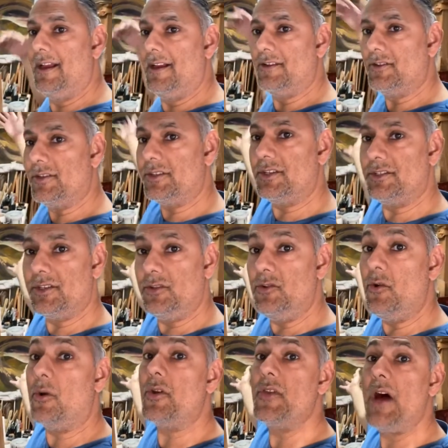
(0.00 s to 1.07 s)
this is in
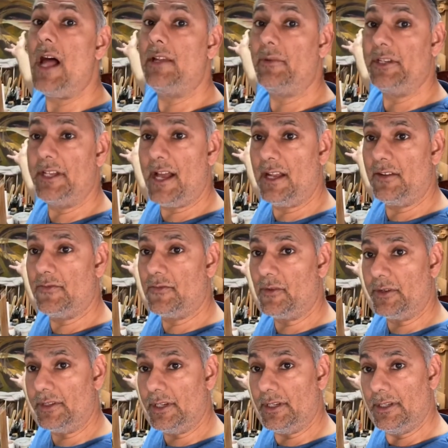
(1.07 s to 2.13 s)
North Hollywood,
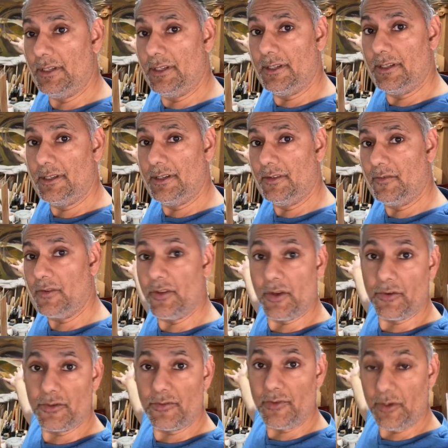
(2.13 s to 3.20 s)
California, for
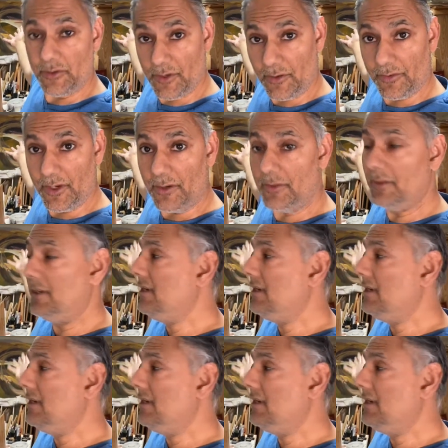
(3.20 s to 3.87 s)
those of you who don't know.